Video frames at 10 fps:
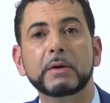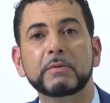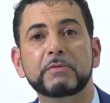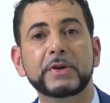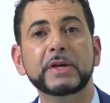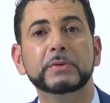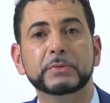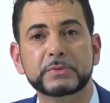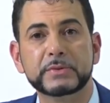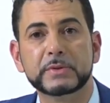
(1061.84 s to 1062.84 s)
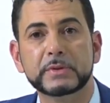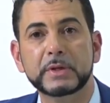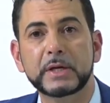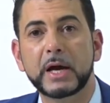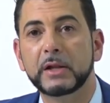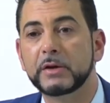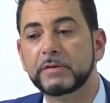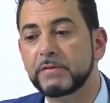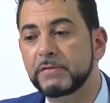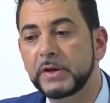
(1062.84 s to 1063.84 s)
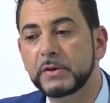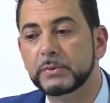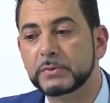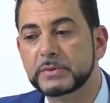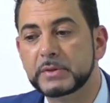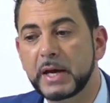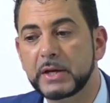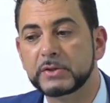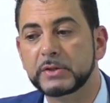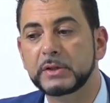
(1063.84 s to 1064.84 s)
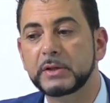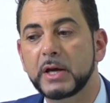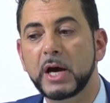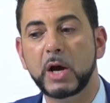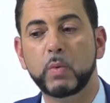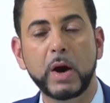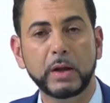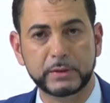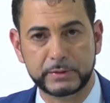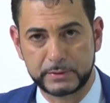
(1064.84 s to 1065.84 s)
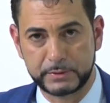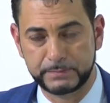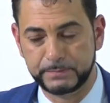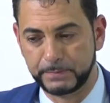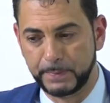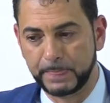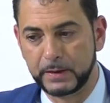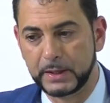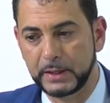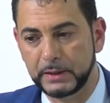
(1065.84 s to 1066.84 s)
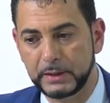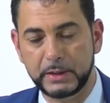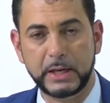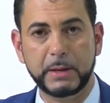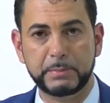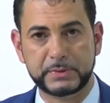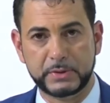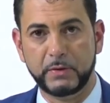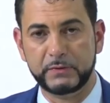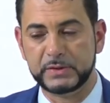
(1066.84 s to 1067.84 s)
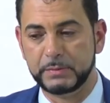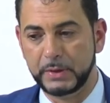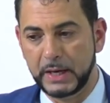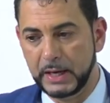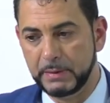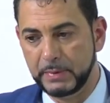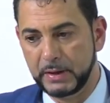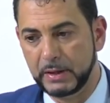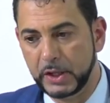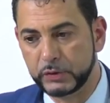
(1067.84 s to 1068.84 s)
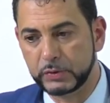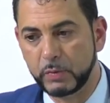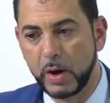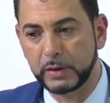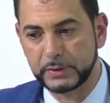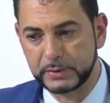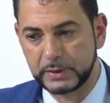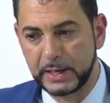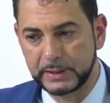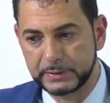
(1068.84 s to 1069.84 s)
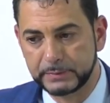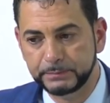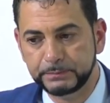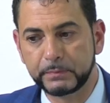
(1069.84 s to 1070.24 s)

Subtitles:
Vehicles, a lot of the vehicles actually are wireless, okay? Obviously, electrical wireless cars,